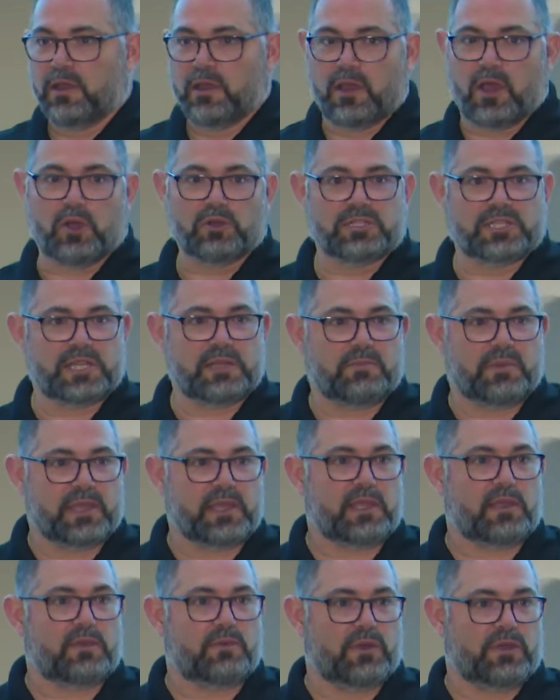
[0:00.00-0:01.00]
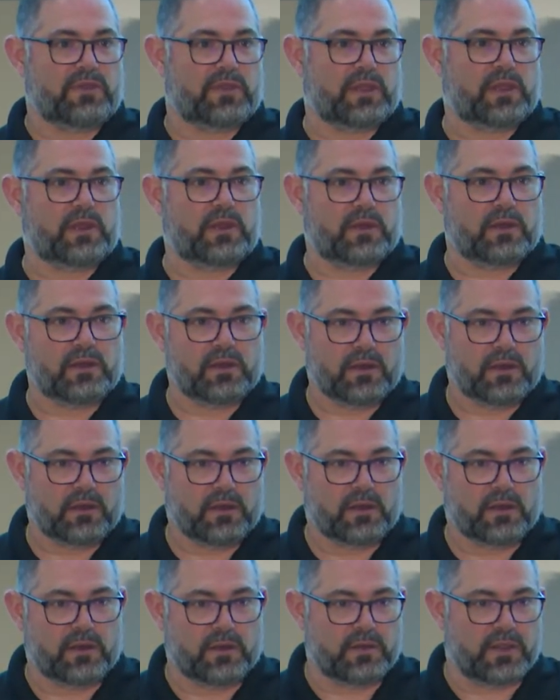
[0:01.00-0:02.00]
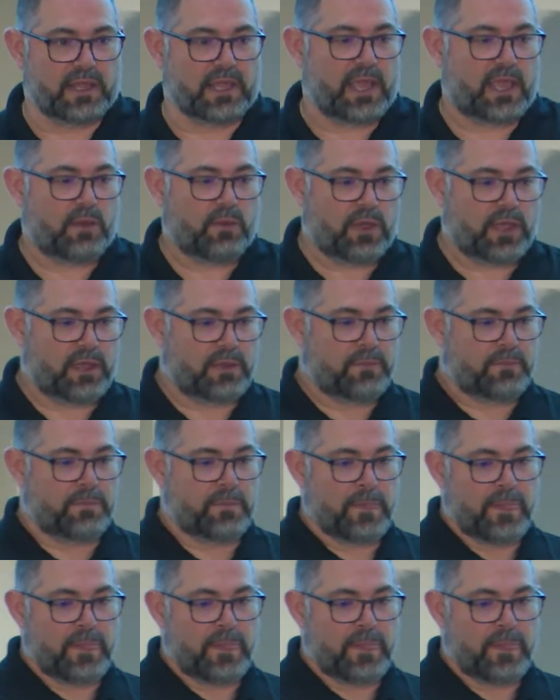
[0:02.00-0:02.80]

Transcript: OTP within the gateway.